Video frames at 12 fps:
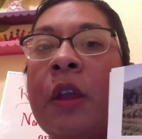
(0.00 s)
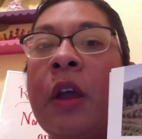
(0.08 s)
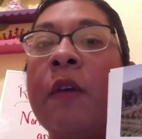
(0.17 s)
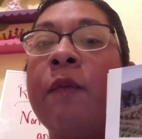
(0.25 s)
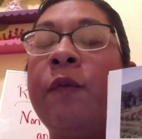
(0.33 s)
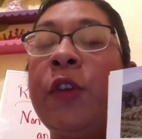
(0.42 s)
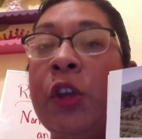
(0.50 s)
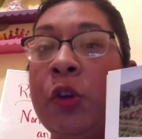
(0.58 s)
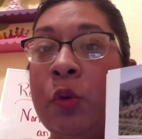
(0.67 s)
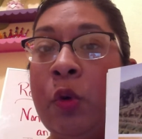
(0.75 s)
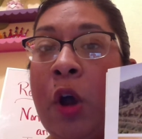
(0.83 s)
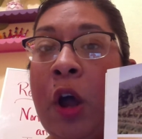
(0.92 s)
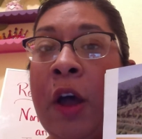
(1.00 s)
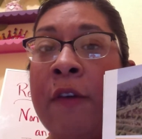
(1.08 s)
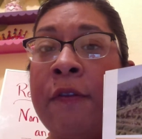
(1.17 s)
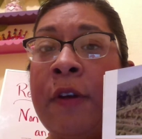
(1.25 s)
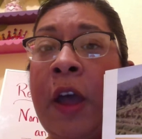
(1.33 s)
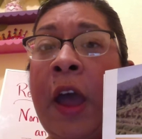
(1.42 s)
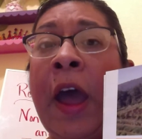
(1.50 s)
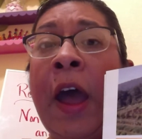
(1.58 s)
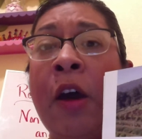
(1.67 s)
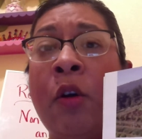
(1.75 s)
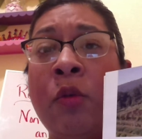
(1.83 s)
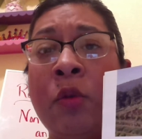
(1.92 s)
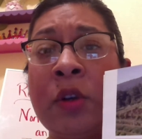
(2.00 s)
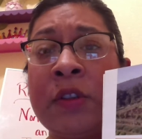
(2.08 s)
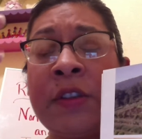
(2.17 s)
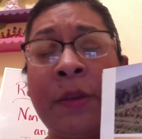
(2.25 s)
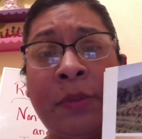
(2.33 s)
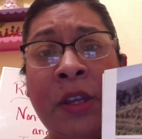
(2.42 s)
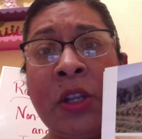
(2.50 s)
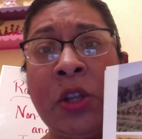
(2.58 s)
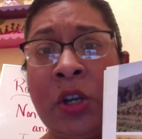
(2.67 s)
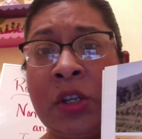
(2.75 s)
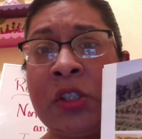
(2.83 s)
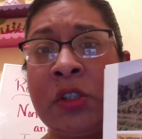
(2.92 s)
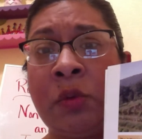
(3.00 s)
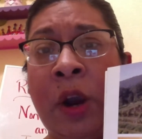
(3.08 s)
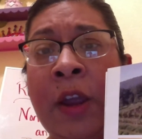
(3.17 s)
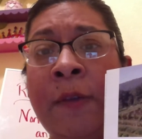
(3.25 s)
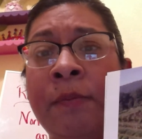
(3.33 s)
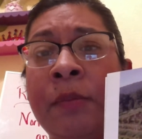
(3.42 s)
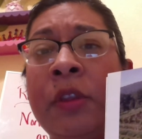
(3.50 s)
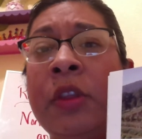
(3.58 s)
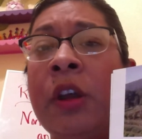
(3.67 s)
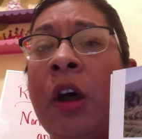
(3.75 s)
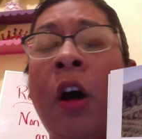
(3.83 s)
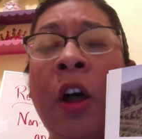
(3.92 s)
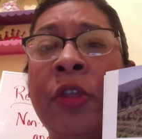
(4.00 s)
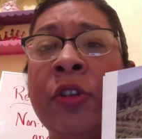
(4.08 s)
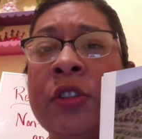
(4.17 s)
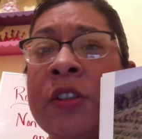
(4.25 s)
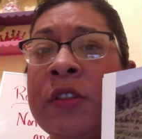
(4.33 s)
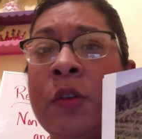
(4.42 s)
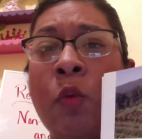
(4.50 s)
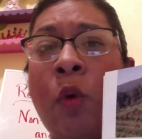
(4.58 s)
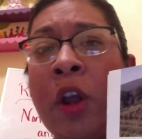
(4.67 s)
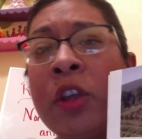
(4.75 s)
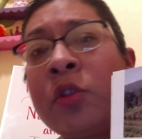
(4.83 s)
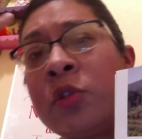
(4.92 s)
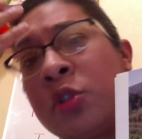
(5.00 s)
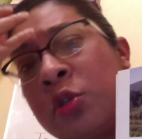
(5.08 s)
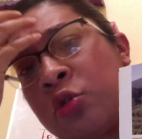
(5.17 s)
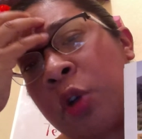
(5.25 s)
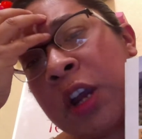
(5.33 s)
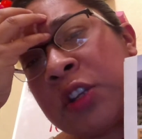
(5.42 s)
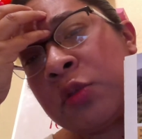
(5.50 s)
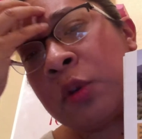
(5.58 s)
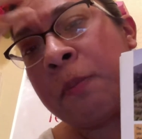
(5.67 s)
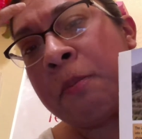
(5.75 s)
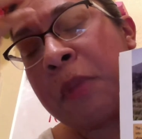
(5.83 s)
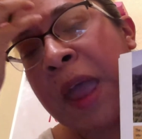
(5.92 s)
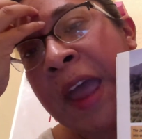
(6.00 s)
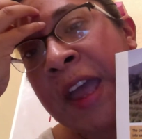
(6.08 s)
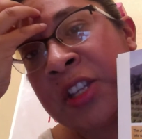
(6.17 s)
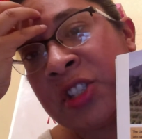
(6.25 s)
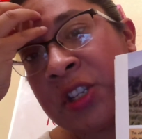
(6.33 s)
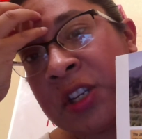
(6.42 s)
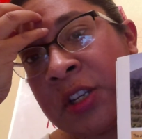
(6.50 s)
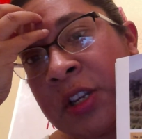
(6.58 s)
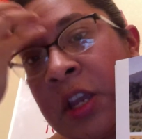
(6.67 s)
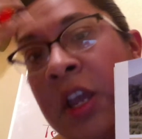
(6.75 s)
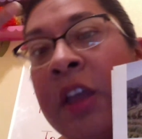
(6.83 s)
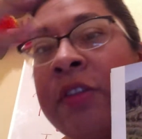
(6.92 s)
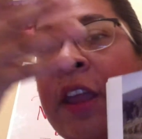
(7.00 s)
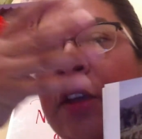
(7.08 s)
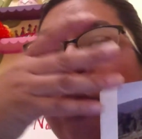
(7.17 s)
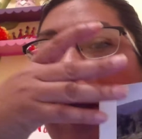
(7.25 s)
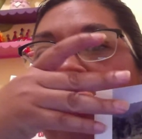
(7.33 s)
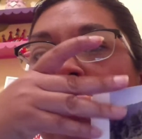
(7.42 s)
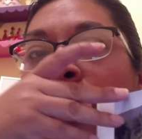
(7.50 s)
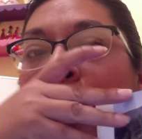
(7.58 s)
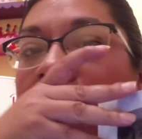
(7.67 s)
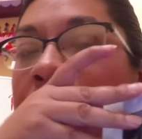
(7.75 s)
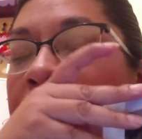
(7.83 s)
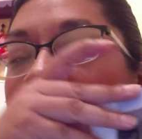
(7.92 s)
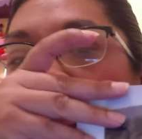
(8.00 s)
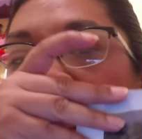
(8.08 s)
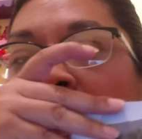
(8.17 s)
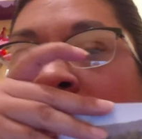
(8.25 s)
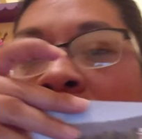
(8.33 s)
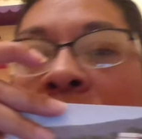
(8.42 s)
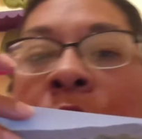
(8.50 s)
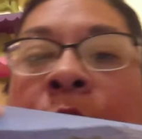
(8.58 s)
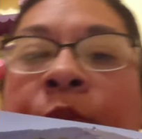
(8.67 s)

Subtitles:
view of how something looks, right? The author doesn't want you to try to imagine. They'd rather provide you